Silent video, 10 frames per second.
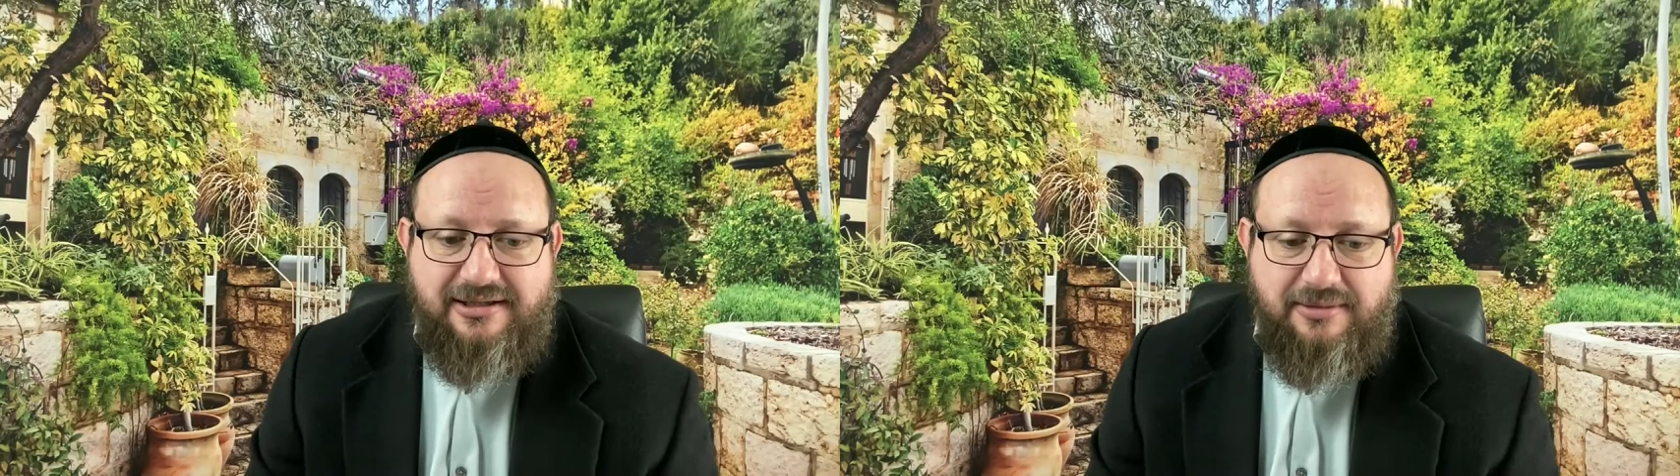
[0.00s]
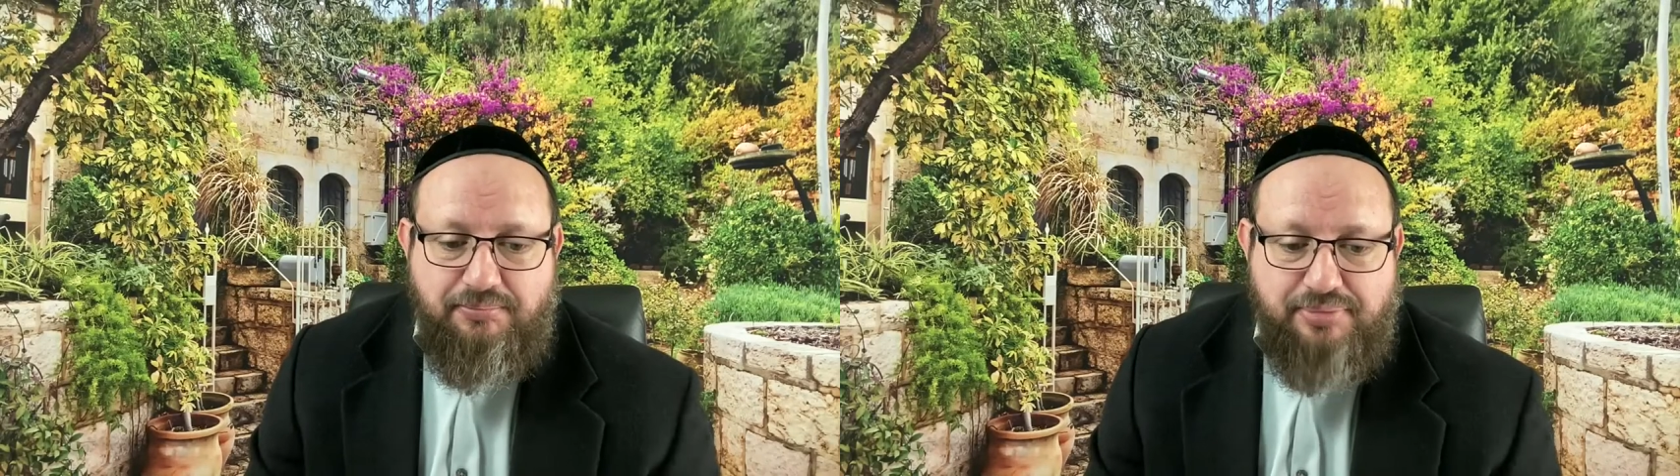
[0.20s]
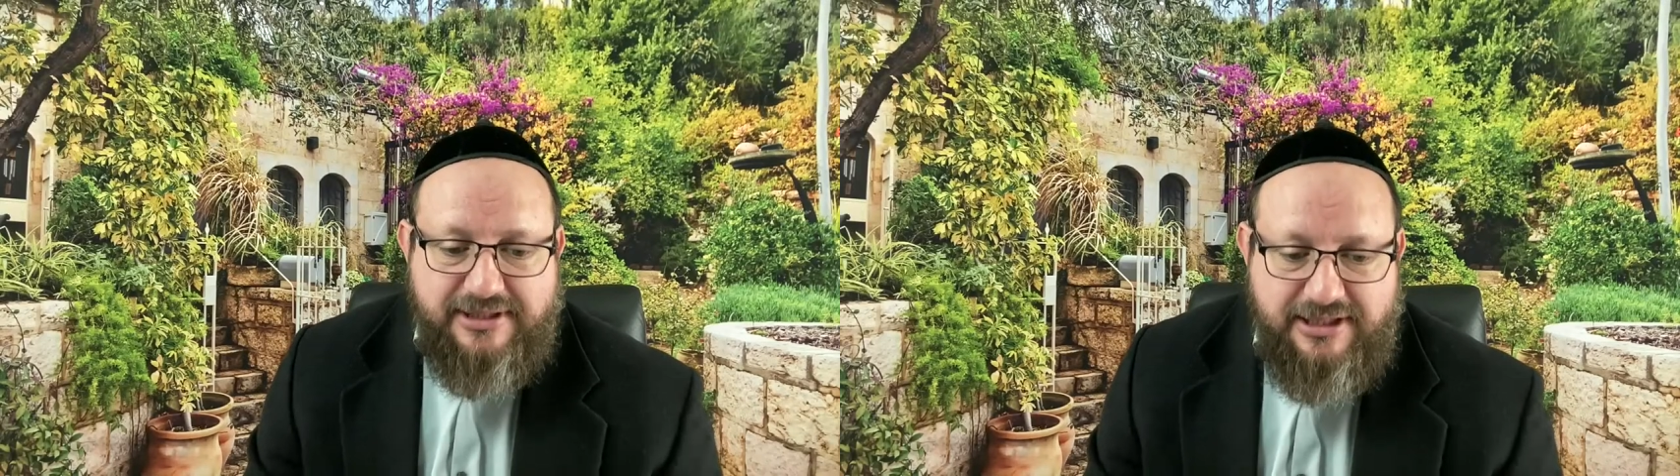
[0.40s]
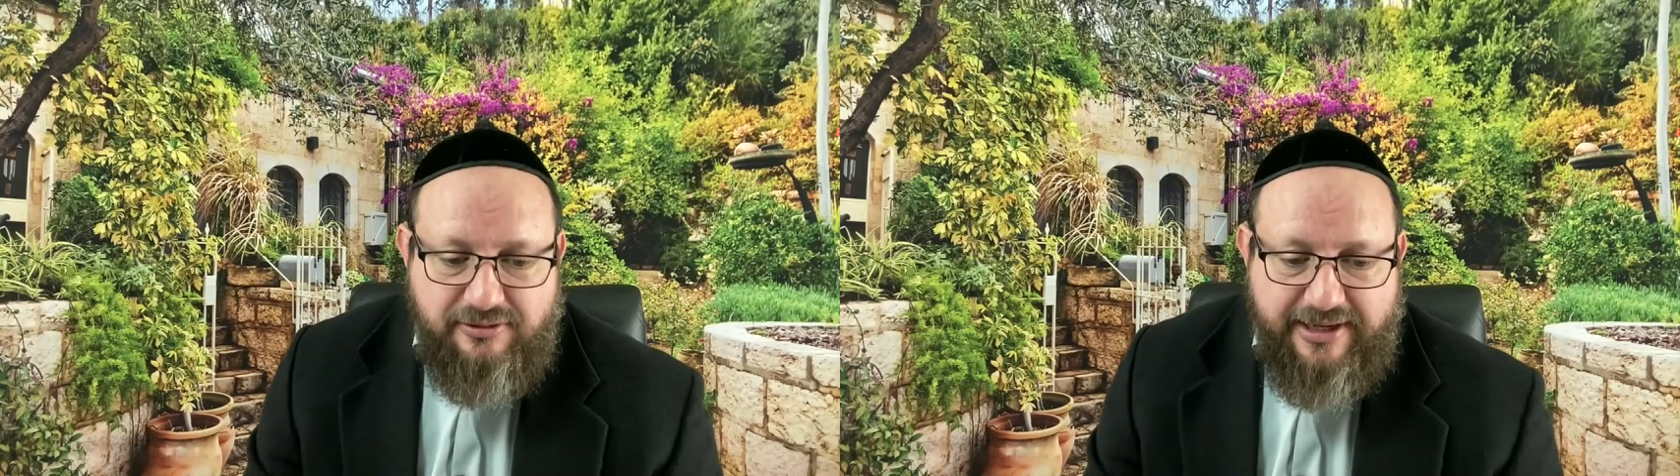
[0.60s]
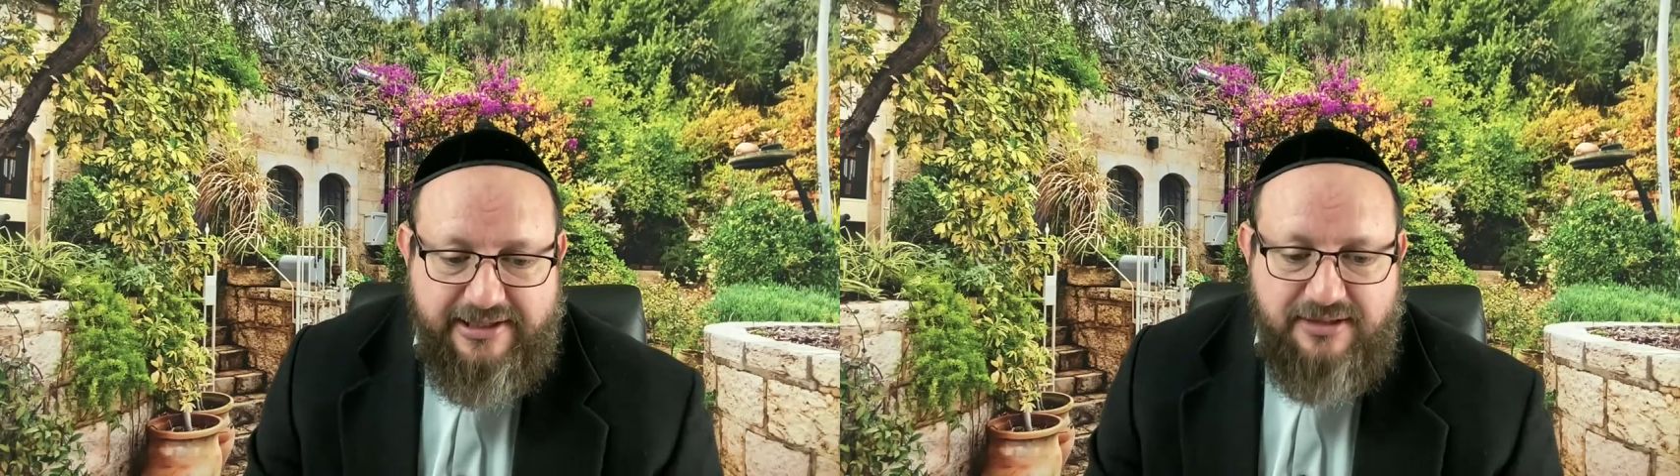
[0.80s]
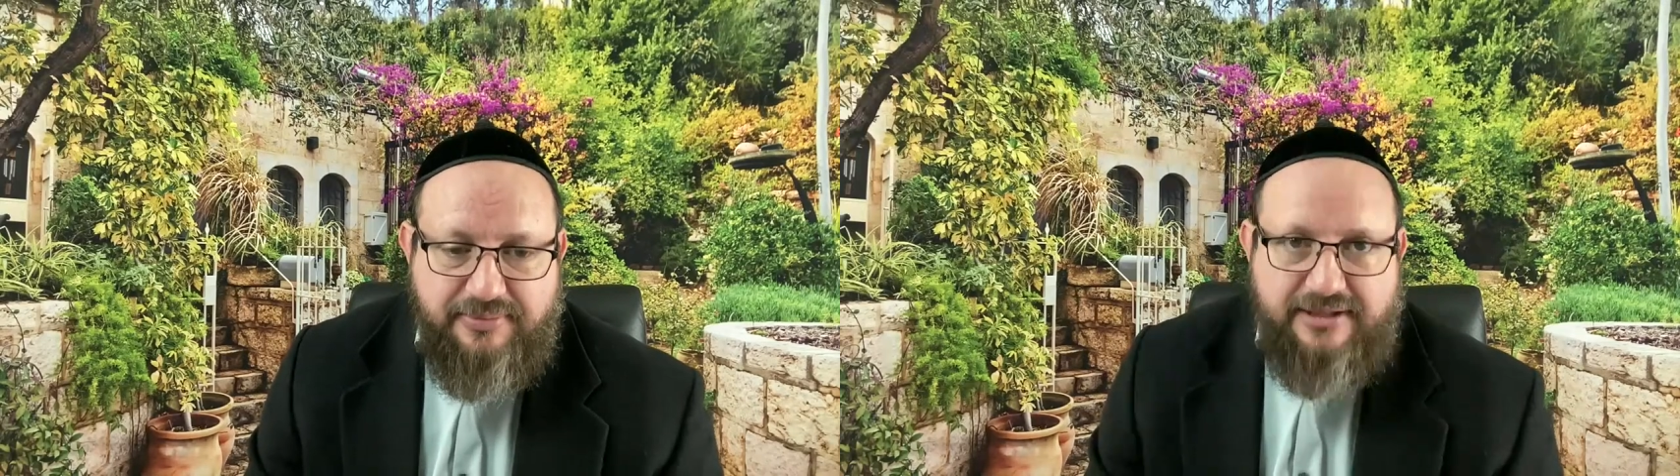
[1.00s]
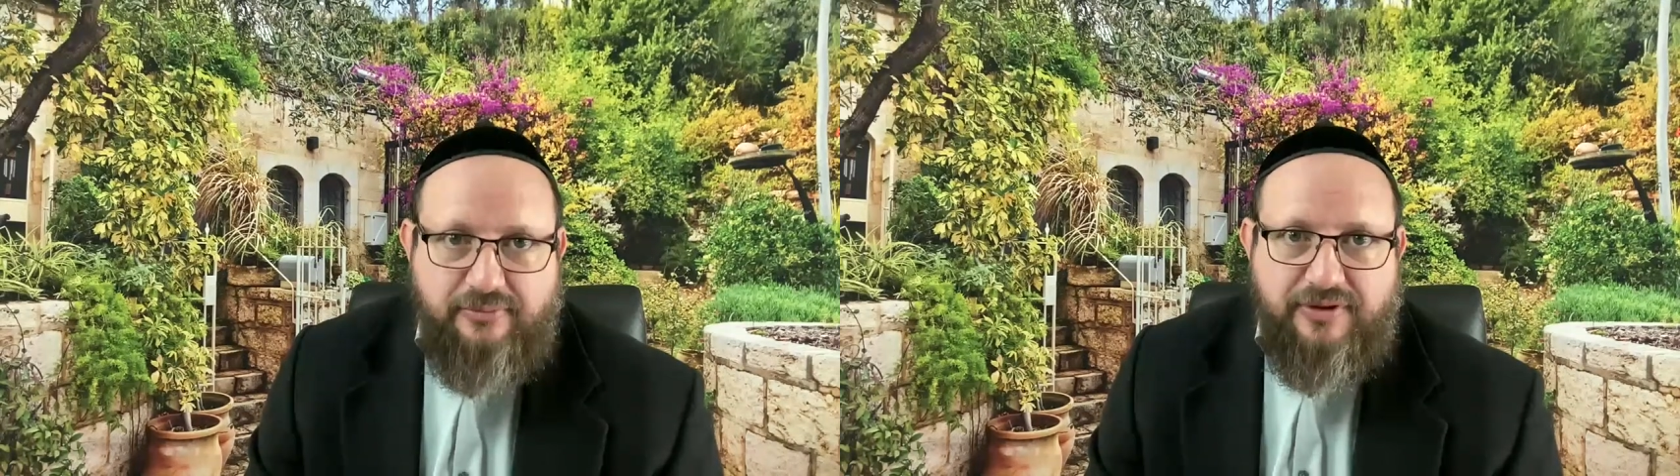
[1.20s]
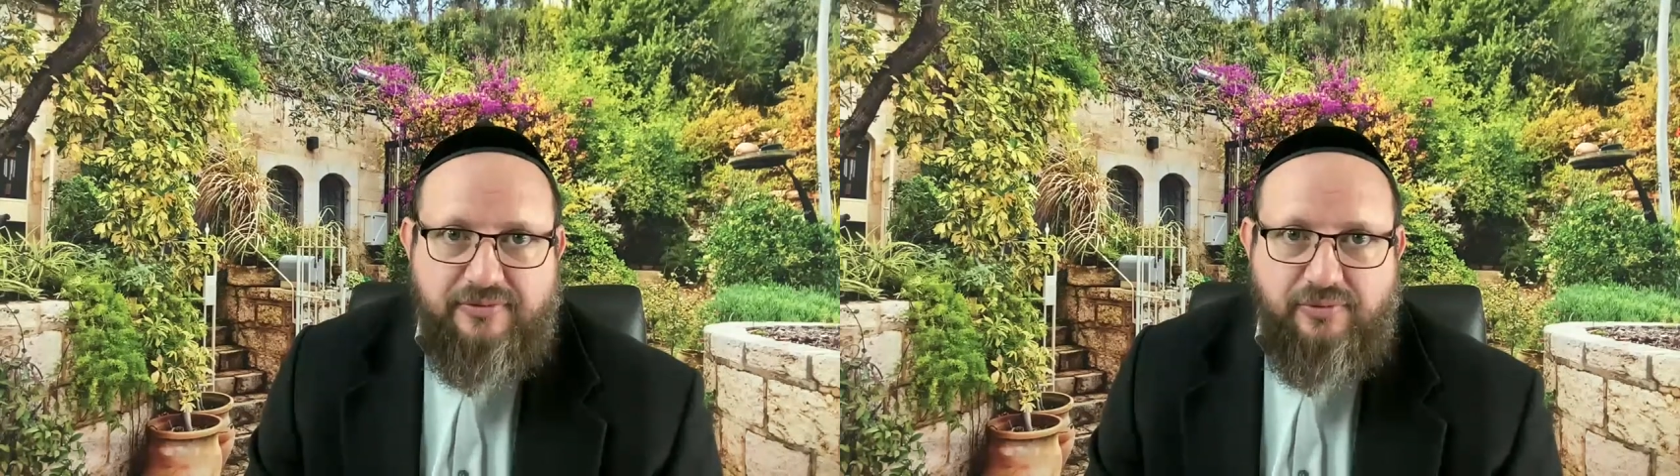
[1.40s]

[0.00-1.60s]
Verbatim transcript: obliterated be, with,